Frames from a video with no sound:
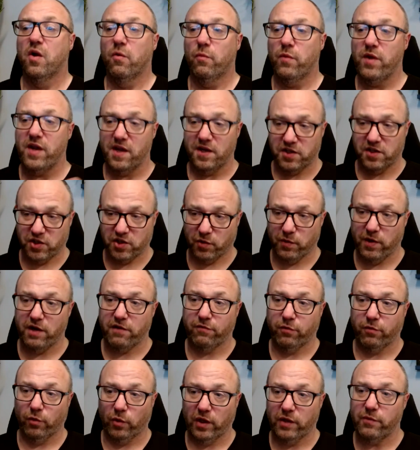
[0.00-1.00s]
we integrate
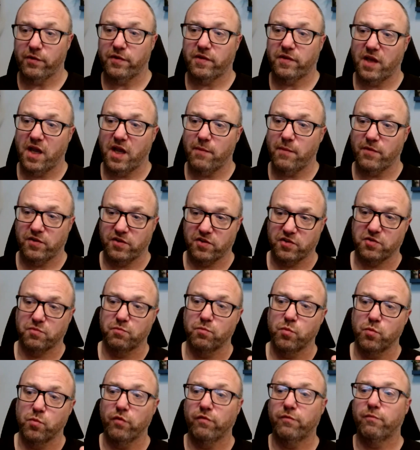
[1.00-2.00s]
fully with them and just
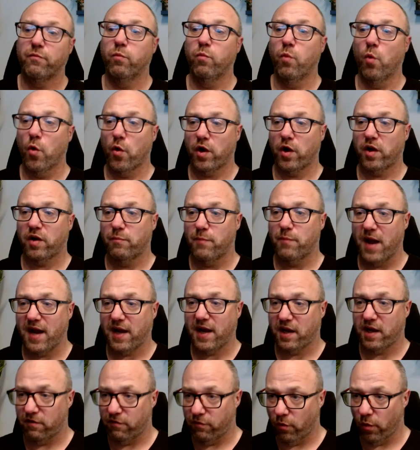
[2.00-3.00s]
move work
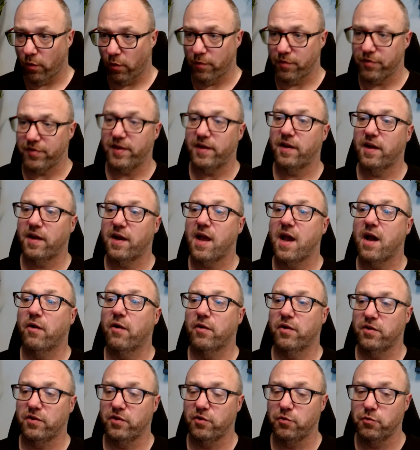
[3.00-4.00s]
back and forth in and
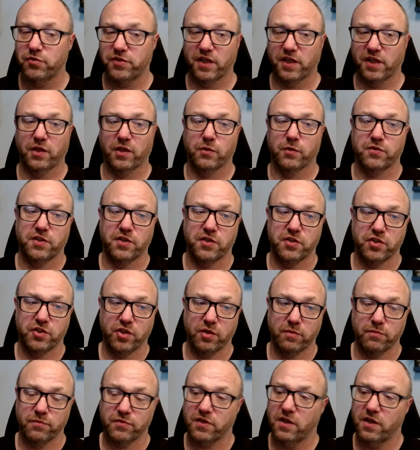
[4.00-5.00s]
out and using those
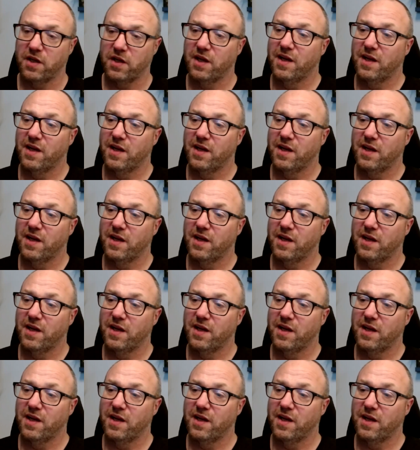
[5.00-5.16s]
systems.